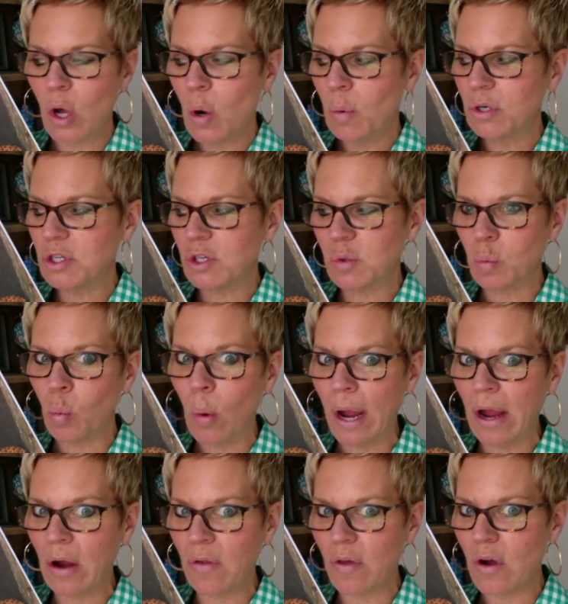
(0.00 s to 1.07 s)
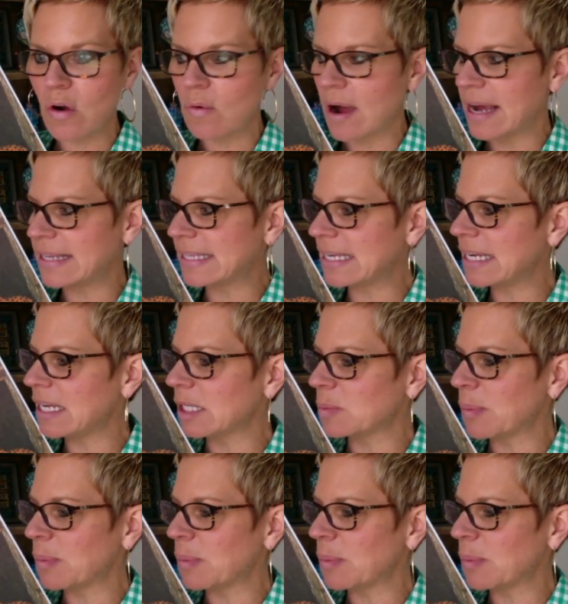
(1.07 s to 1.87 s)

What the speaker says: which is where the horizon is.